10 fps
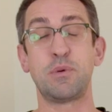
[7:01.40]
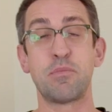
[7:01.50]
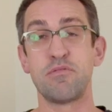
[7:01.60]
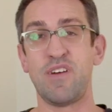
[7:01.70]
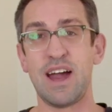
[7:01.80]
been
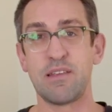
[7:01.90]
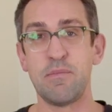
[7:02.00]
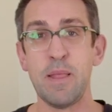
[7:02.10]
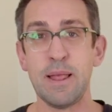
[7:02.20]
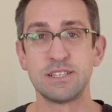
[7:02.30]

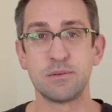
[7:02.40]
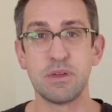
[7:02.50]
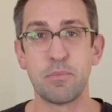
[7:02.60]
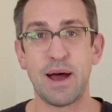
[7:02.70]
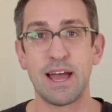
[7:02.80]
provided to
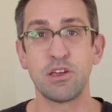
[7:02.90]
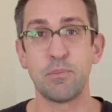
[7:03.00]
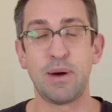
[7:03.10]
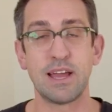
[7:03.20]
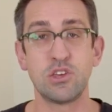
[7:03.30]
me by
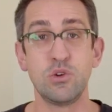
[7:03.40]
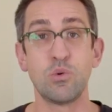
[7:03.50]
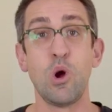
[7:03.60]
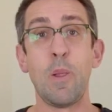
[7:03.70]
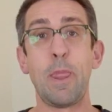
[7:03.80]
You.